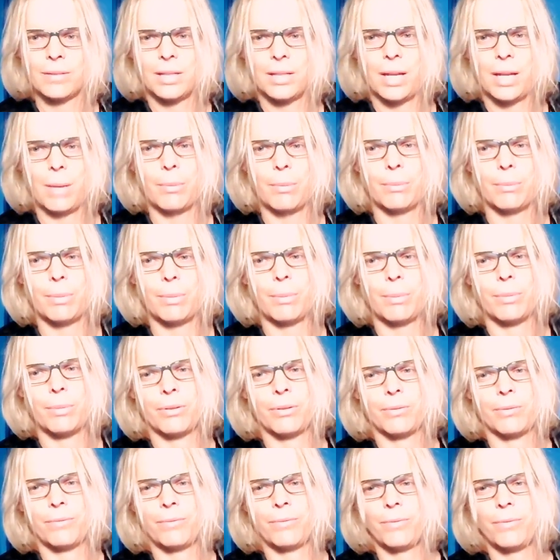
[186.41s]
common people
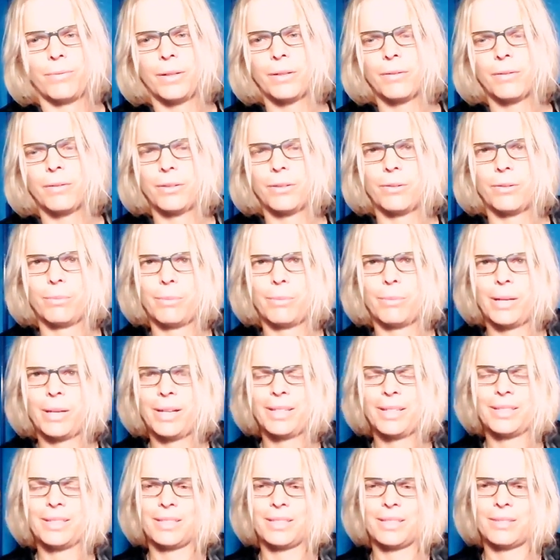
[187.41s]
don't fuck with their
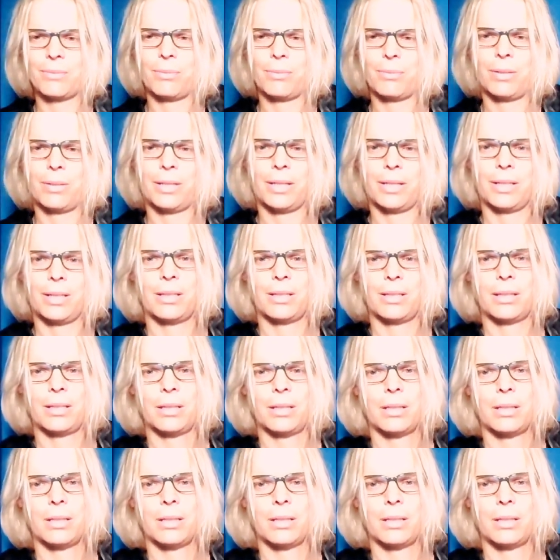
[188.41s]
minds this way.